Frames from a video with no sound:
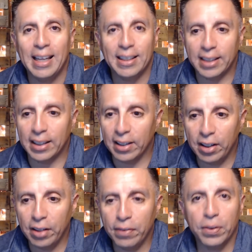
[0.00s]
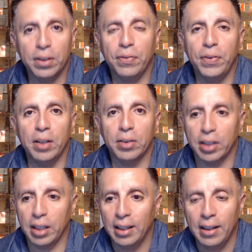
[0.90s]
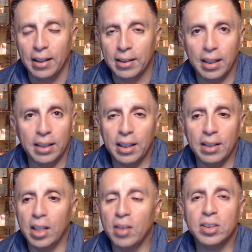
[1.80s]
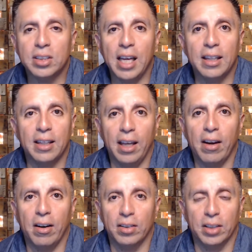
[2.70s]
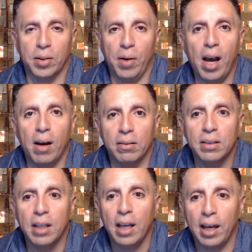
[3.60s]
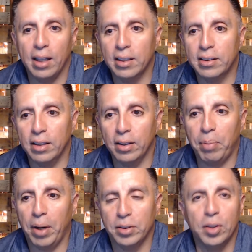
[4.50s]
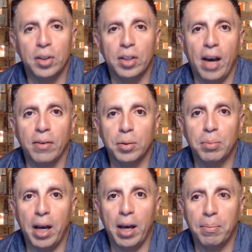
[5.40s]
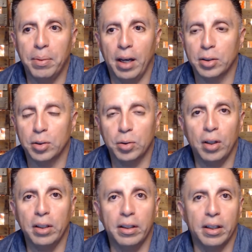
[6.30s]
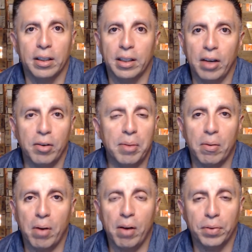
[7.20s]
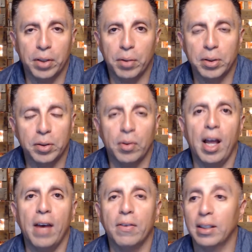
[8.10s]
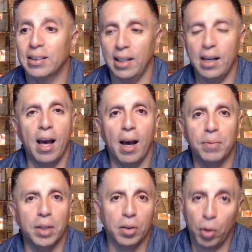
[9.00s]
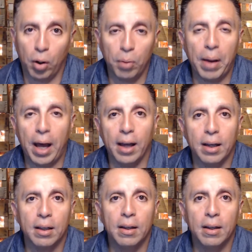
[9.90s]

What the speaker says: They learn from the failure. They don't stand there on the ground and they tell the parent, you have to buy a stroller and carry me around for the rest of your life. They stand up, they crawl back,